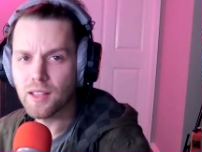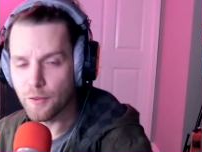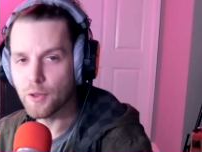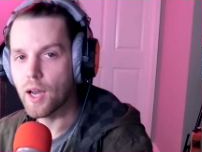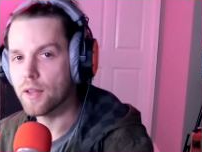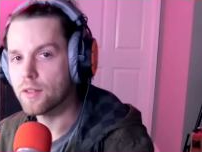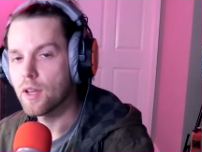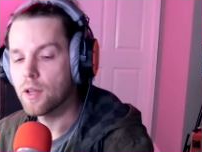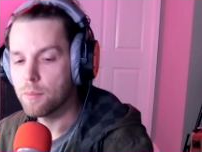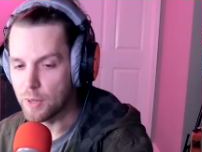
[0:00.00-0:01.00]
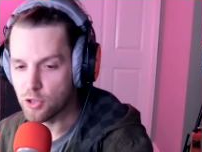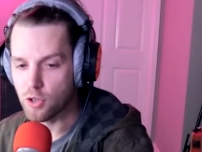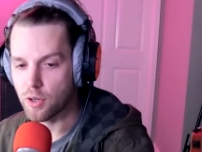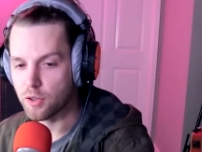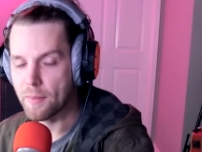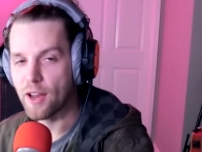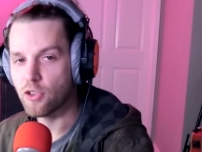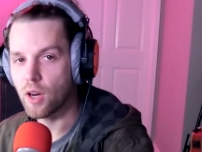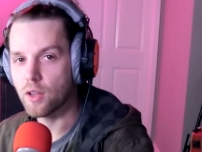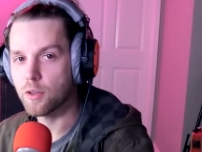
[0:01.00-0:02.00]
Love you guys. Be sure to
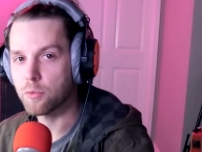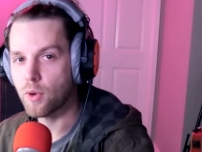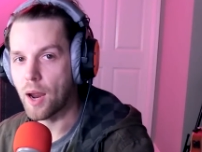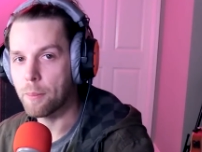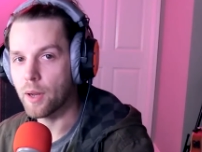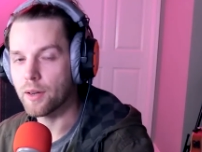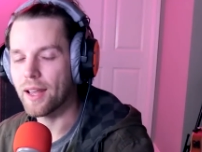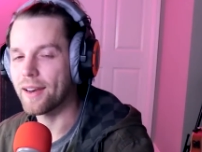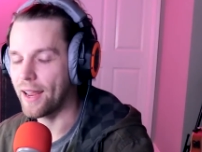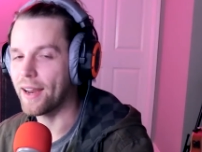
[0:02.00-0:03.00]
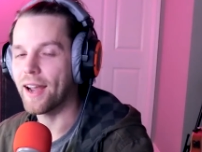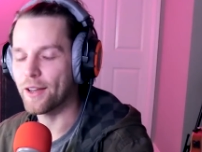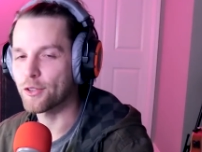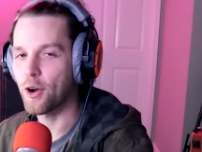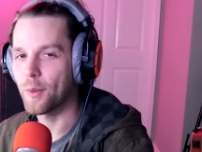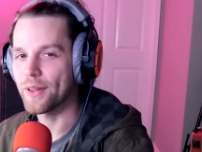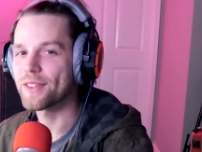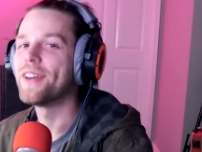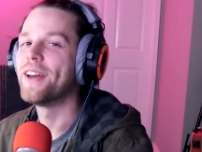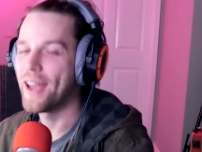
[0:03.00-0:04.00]
smash that unsubscribe button, and hey, as
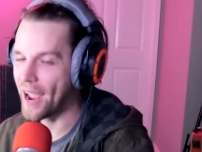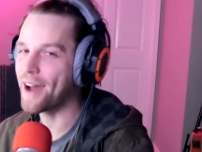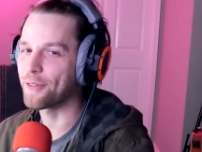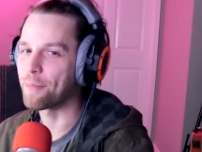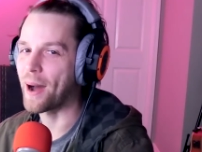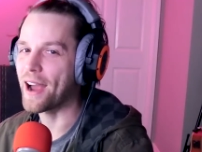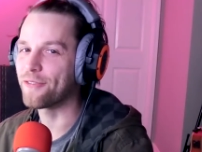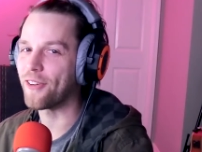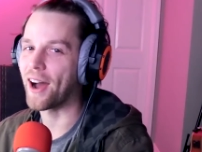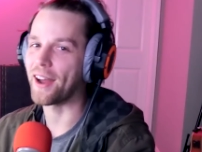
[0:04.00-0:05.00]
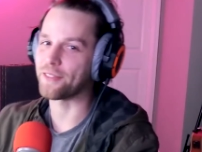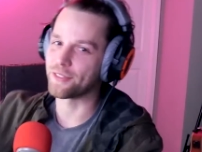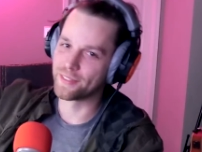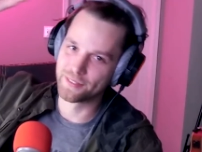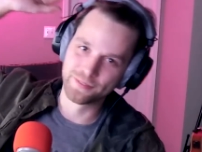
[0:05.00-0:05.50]
always, have a bye five!